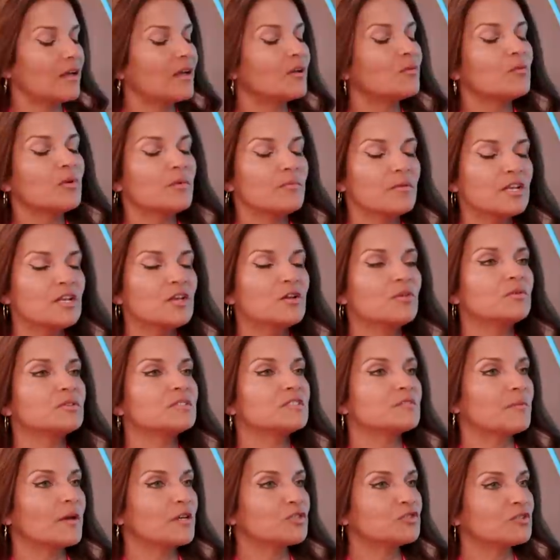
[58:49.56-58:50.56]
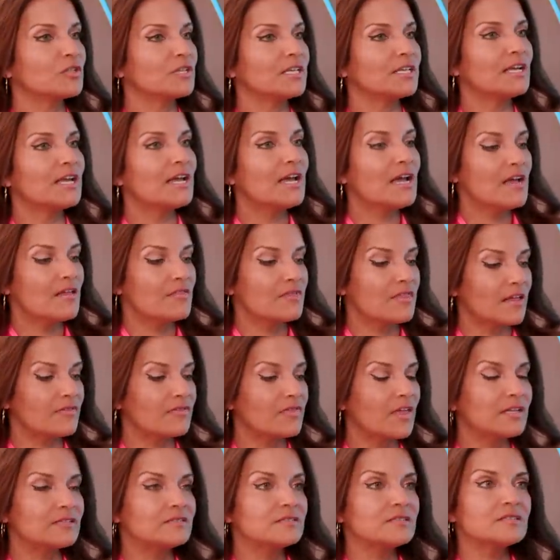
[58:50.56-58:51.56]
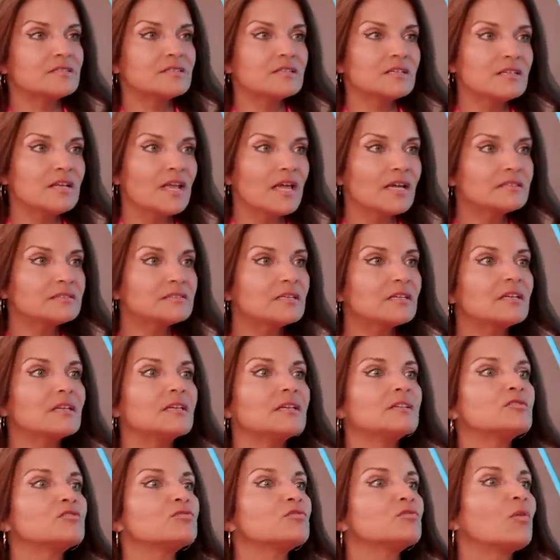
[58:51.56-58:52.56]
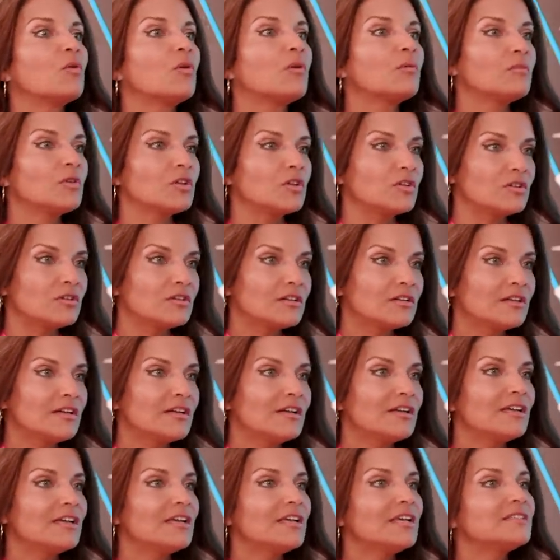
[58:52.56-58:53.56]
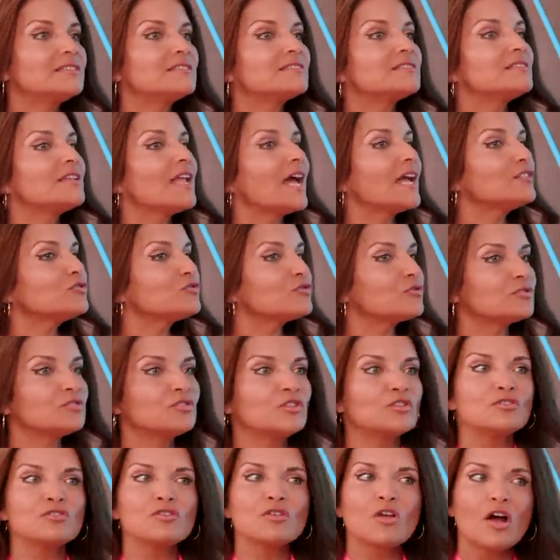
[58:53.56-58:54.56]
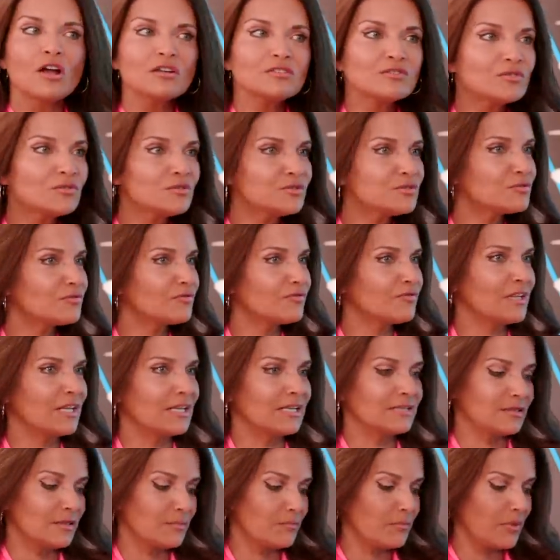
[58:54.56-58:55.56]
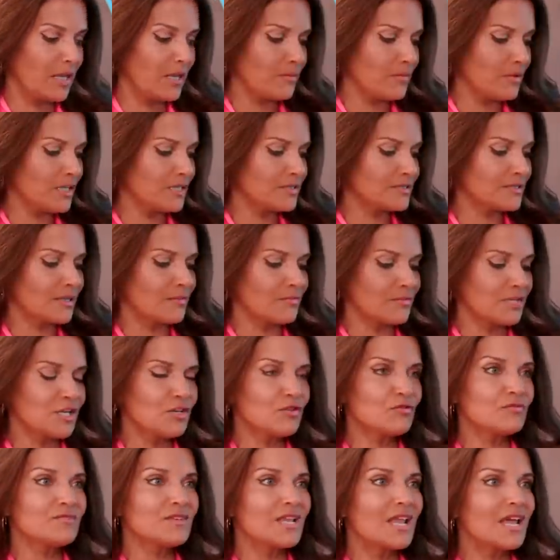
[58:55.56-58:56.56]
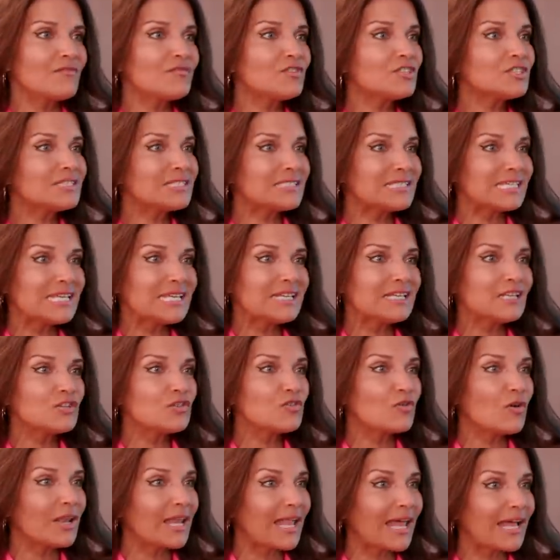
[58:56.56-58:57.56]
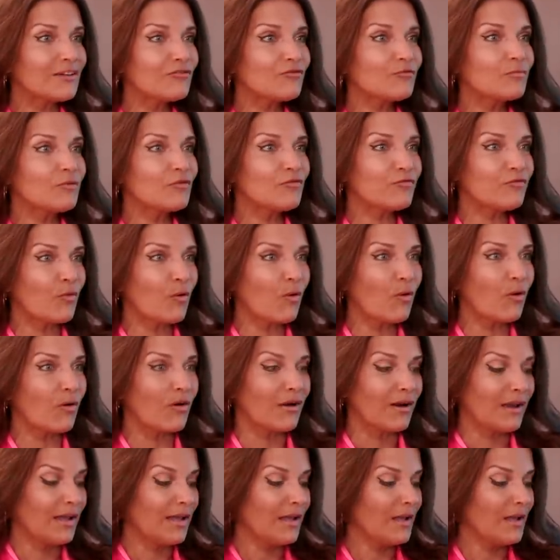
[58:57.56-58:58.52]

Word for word: and women know especially, that that disconnect is normal. It's natural. You're not going to feel it. The baby is somebody you've never seen in your life hmm. before.